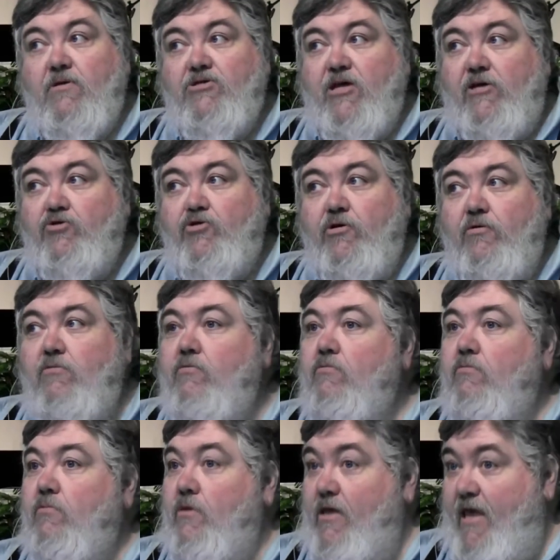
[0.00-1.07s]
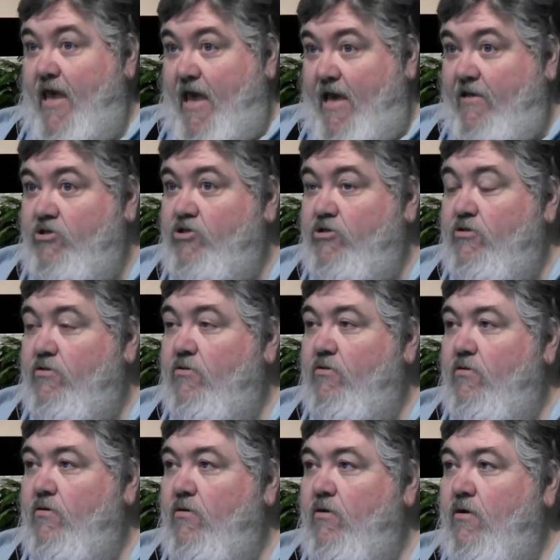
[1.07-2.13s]
Is that true? Yes.
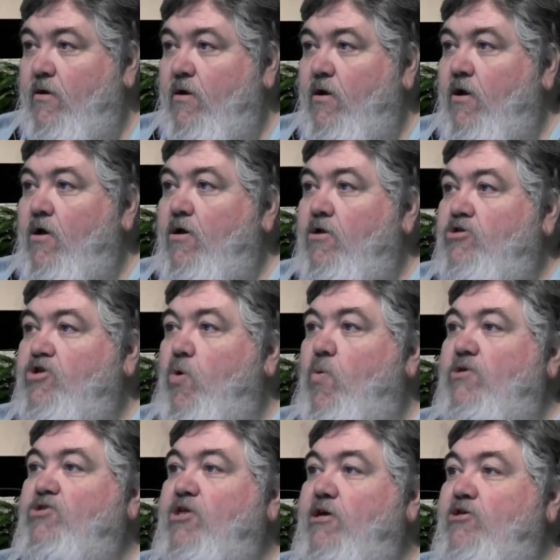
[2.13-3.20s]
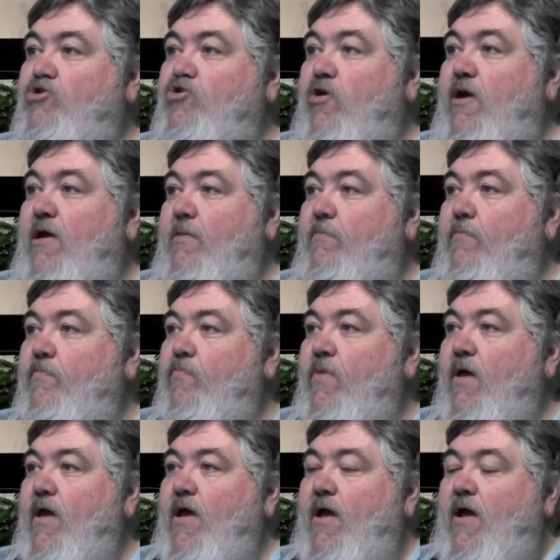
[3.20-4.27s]
So what's the extreme?
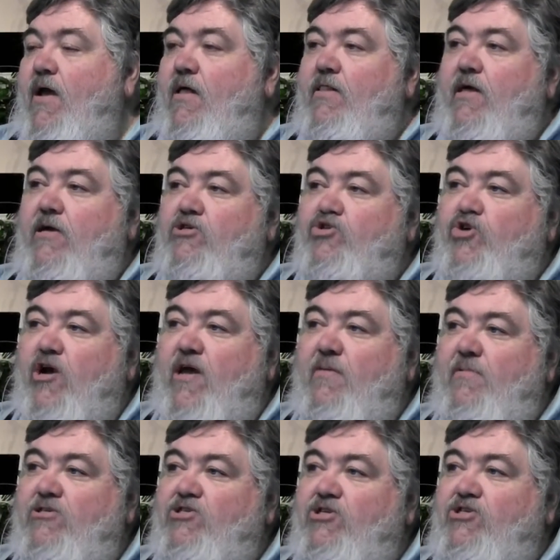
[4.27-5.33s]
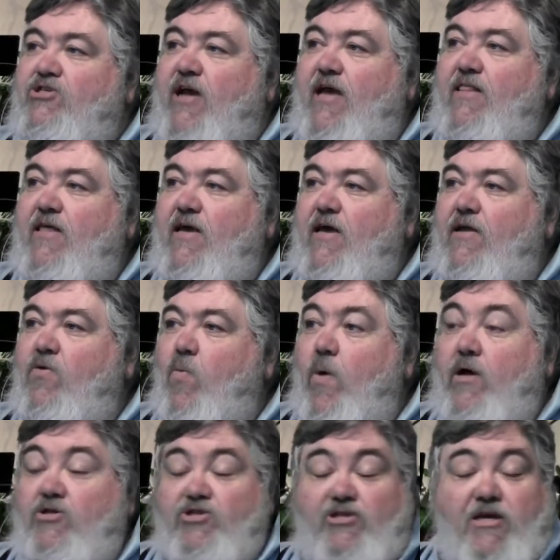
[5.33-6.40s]
The extreme is to say then,
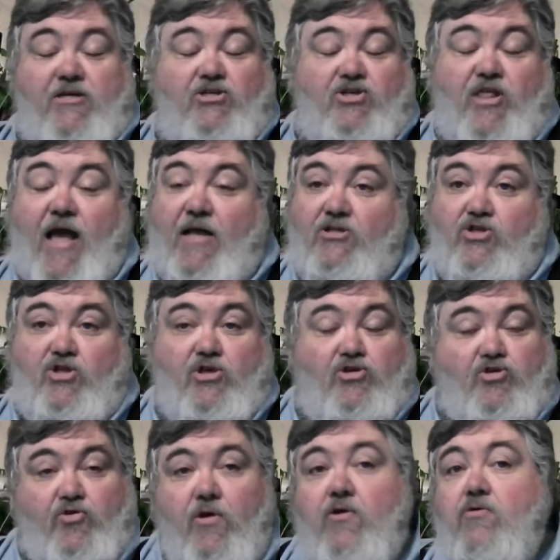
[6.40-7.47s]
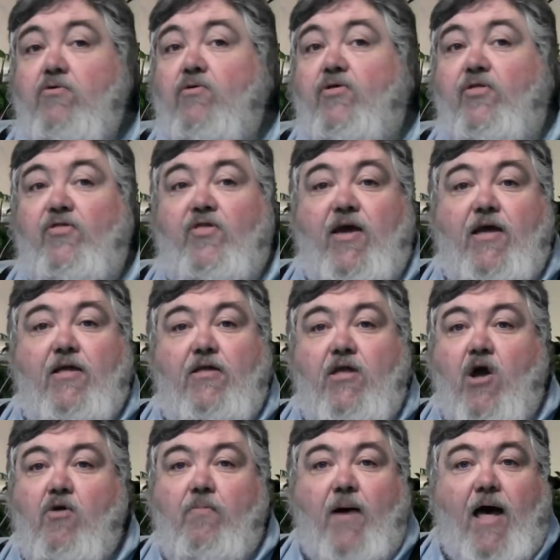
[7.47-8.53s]
well, since that's the truth,
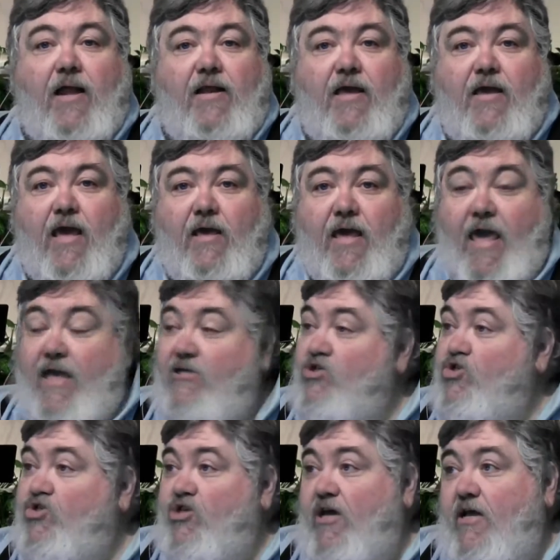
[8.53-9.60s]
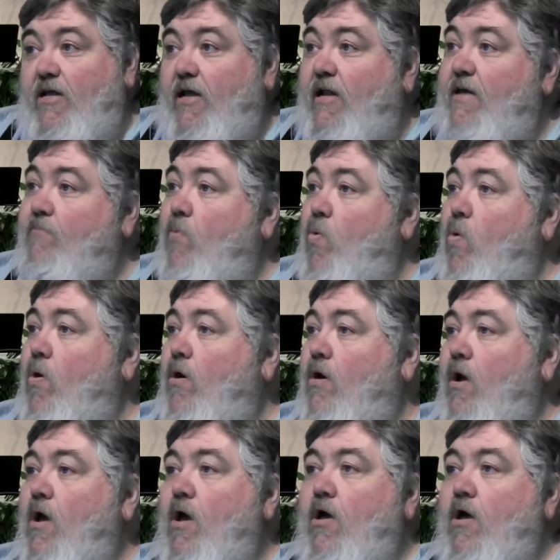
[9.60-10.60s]
then nobody can sin anymore.